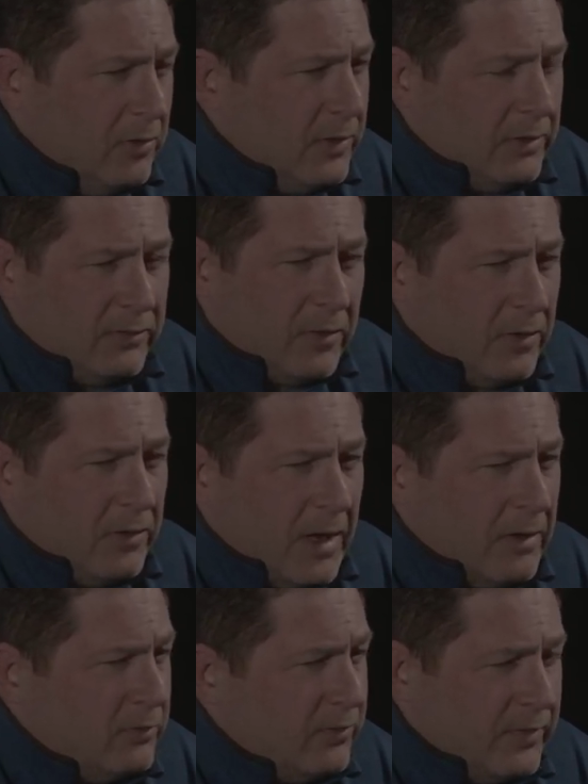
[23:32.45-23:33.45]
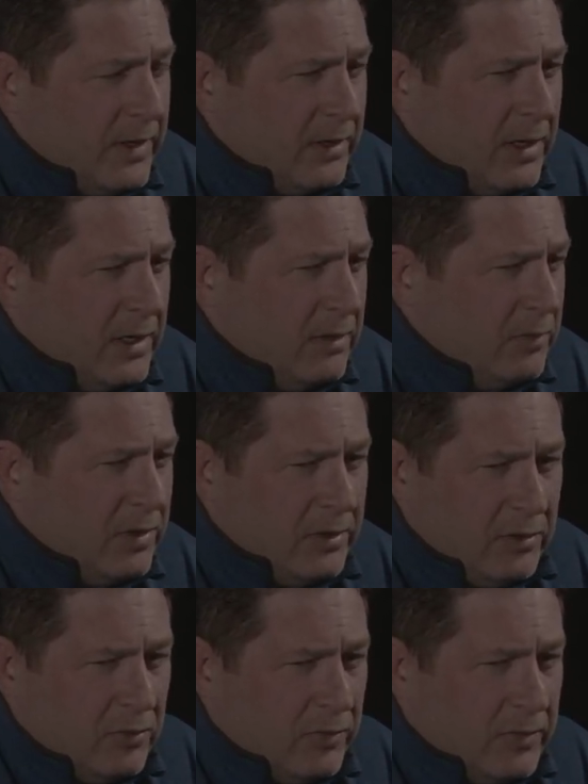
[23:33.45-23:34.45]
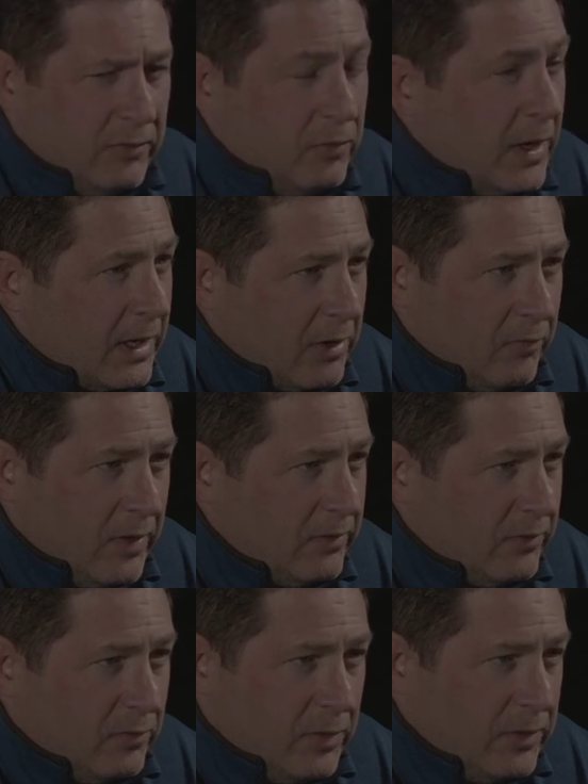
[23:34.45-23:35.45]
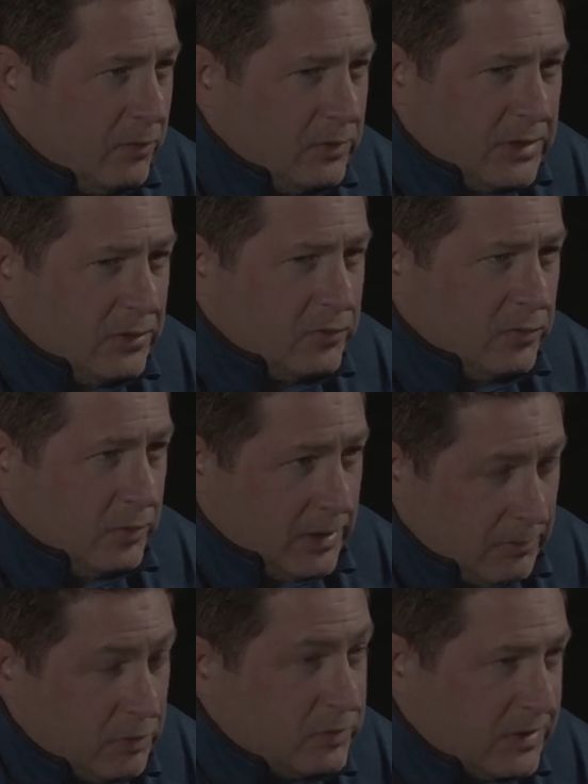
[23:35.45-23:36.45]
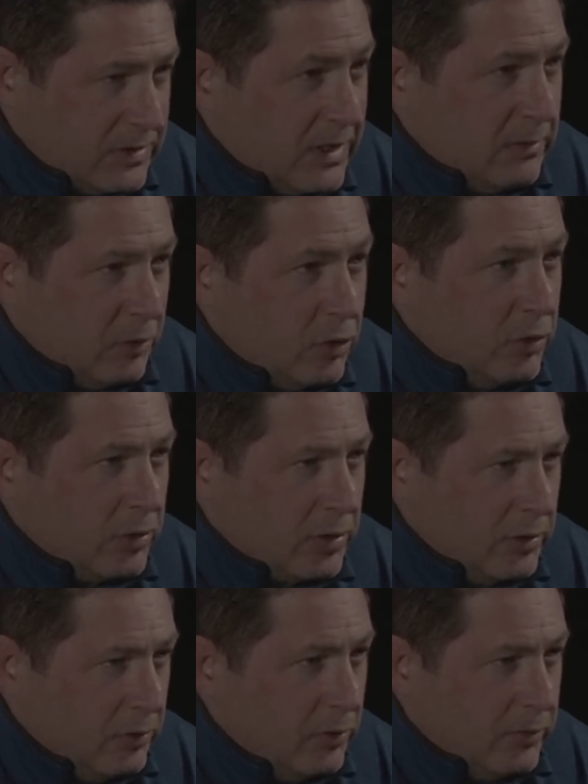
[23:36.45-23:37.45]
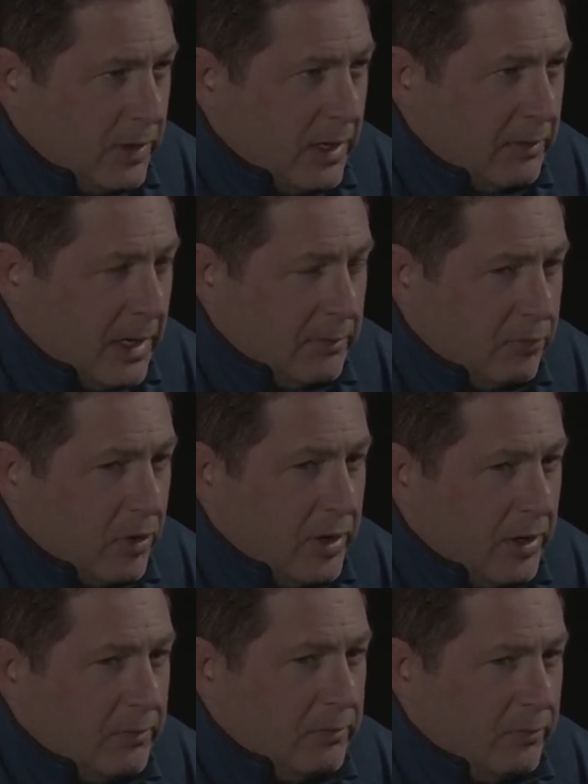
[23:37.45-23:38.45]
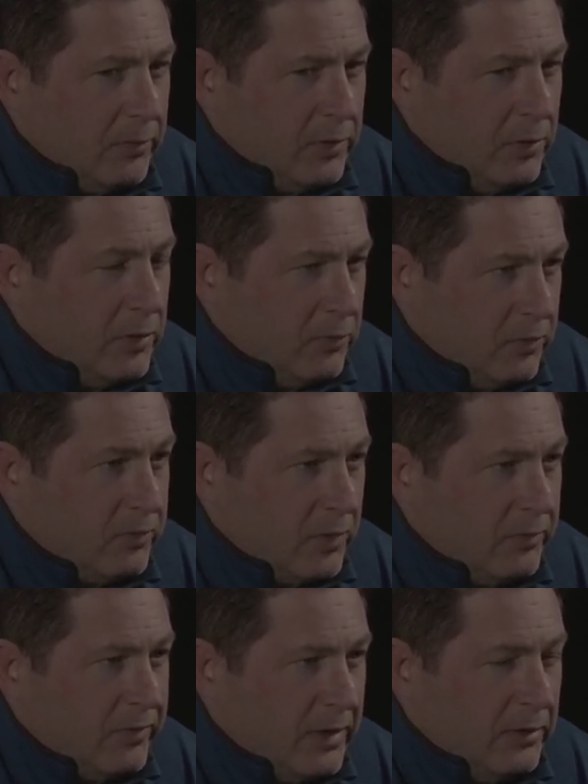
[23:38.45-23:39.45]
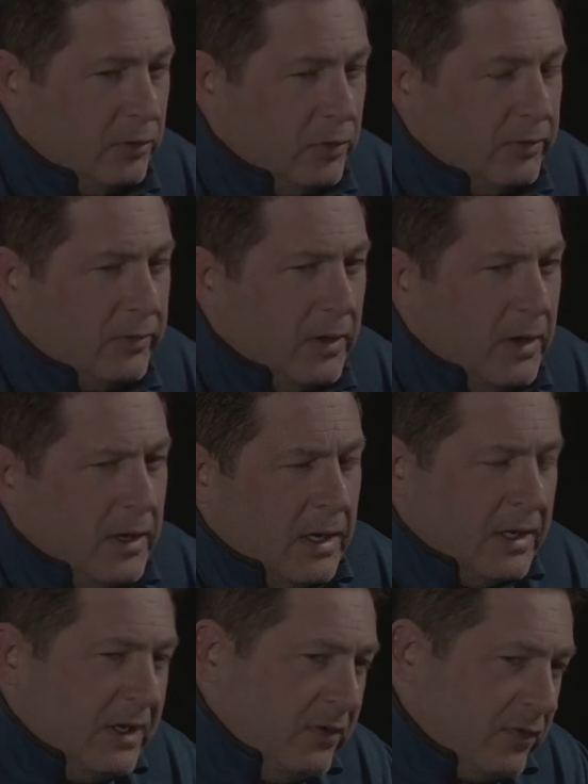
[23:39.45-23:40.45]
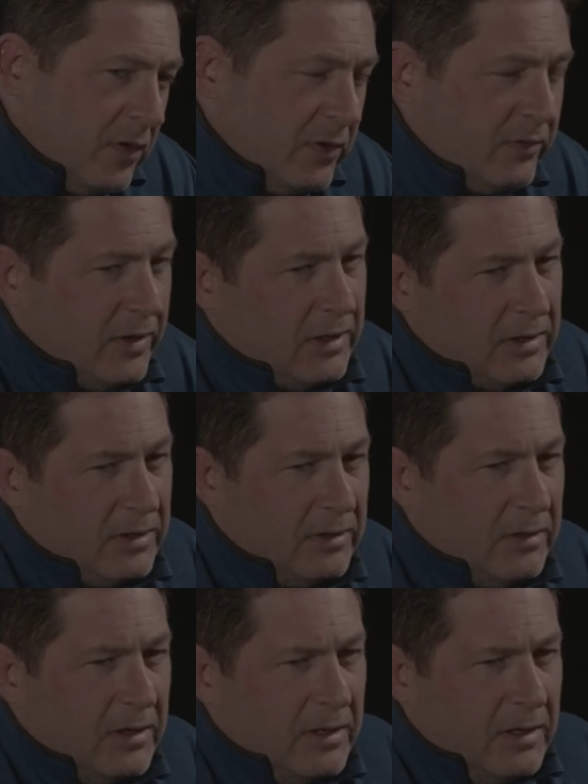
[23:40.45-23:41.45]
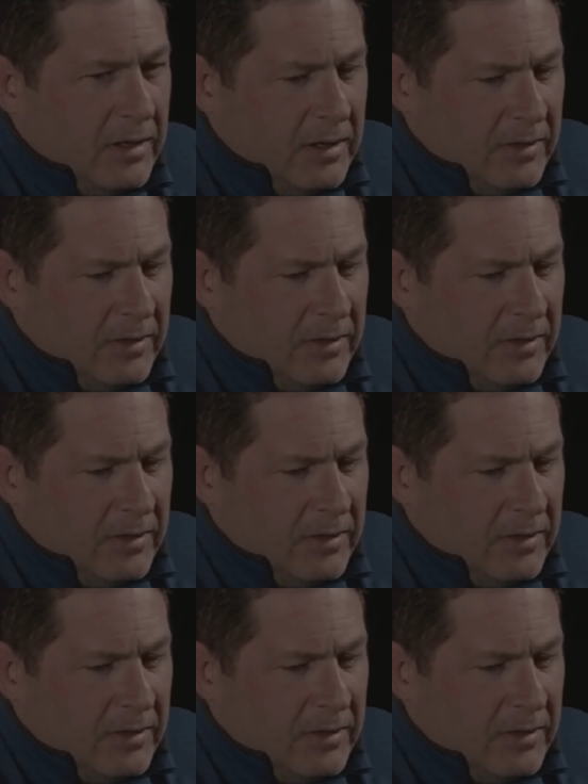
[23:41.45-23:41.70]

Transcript: you know, they started. I was fake name, but you know, the dude I got arrested with, it was his real name. It was the same cook, you know, that I, I brought up, you know, that was from St. Louis, and he started taking